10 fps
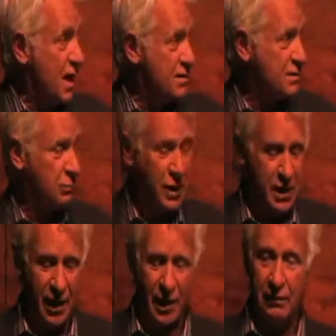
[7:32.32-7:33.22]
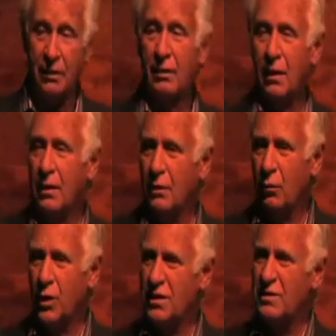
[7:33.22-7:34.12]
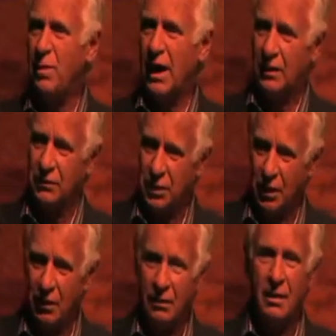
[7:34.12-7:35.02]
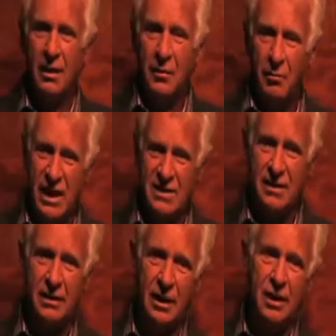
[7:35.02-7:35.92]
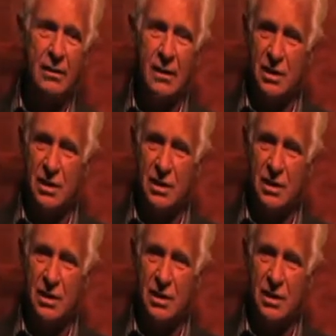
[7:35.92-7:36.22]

yes, we can. What is biochar? basically,